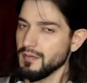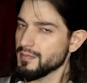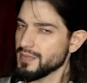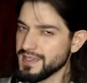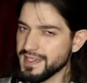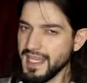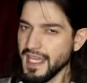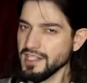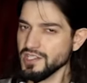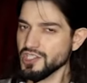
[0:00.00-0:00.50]
But
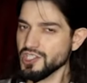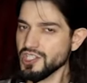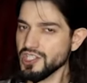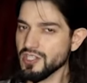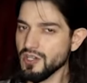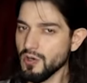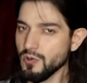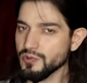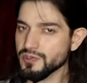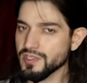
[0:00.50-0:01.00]
then she
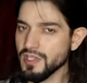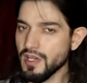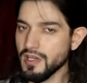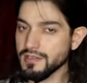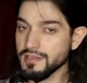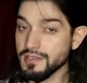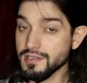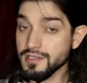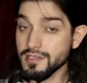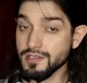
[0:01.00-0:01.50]
goes
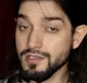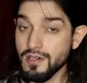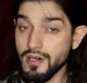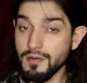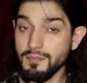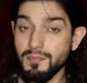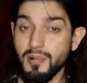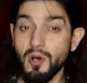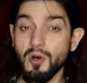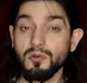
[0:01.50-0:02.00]
on to
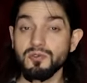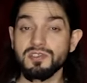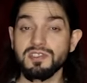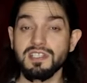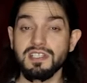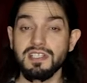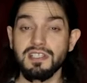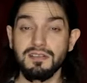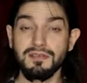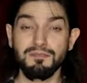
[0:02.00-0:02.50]
start
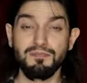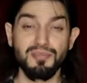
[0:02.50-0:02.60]
posting